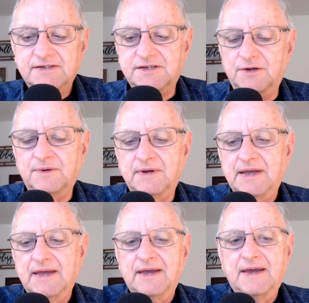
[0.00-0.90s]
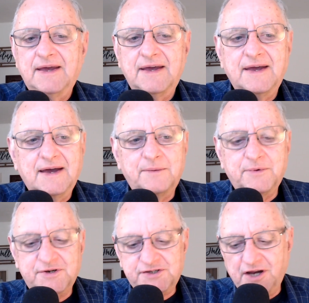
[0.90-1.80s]
So I'm
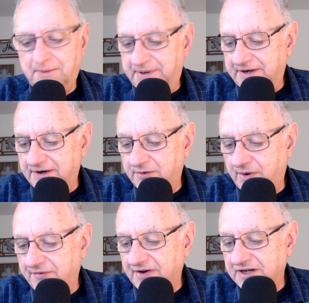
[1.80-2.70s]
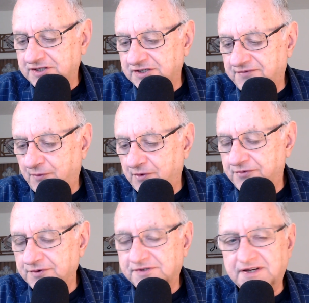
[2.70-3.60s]
going to stop here in Revelations 4
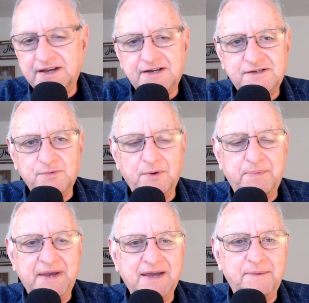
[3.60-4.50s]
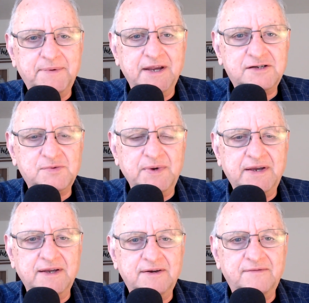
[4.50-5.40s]
through 6. We'll pick up next
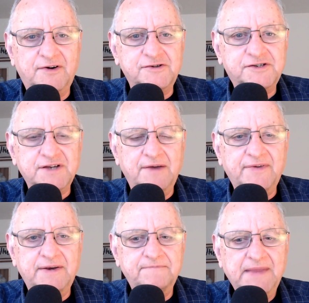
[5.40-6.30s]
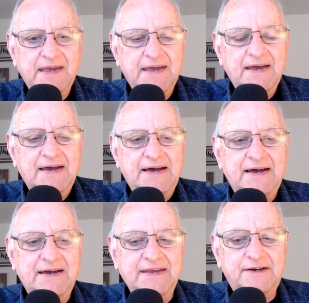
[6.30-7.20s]
week in verse 7
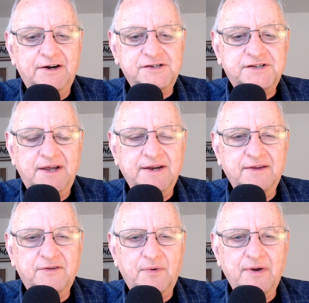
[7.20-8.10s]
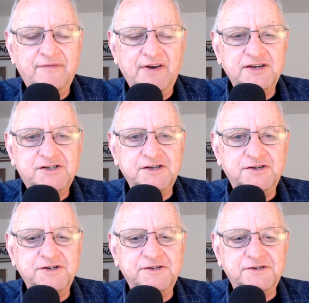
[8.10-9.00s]
uh, in our study of the revelation
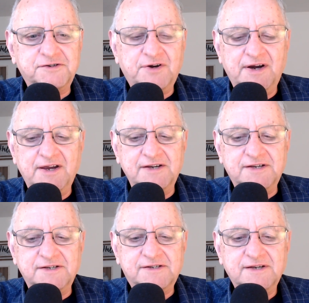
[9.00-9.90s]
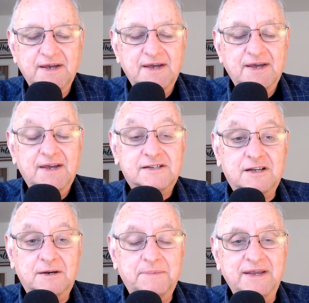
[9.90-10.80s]
of Jesus Christ. It's, it's
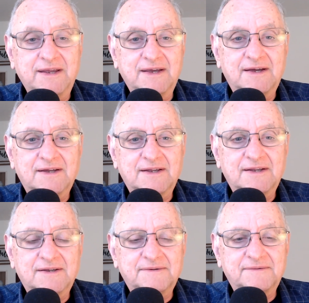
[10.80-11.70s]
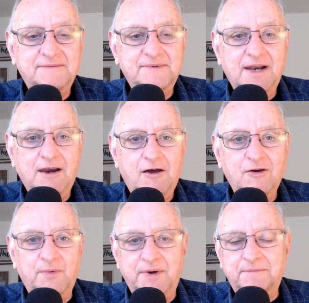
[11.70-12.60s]
going to be a, a, a
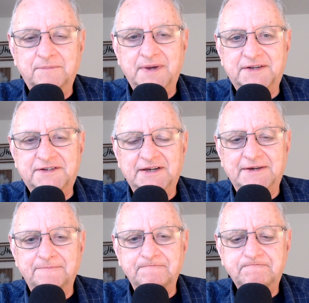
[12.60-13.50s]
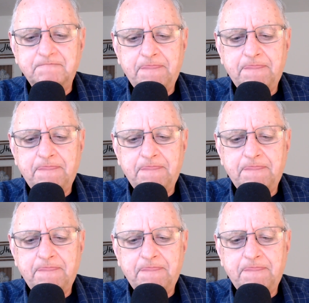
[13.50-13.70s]
long one, but um,